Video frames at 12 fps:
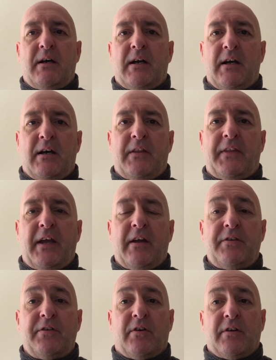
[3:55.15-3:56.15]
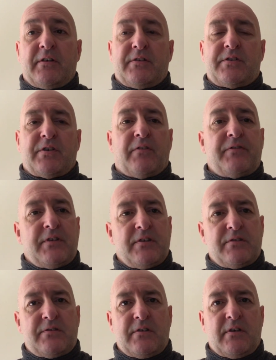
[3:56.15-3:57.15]
They are not as soft
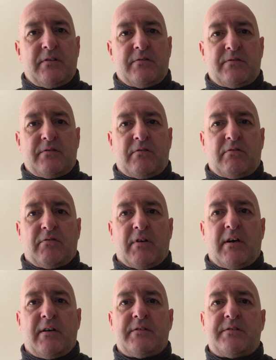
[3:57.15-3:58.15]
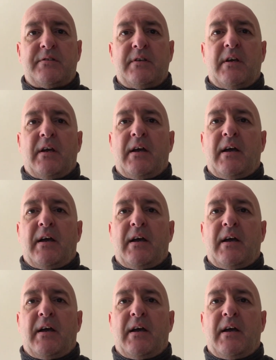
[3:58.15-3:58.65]
as grass,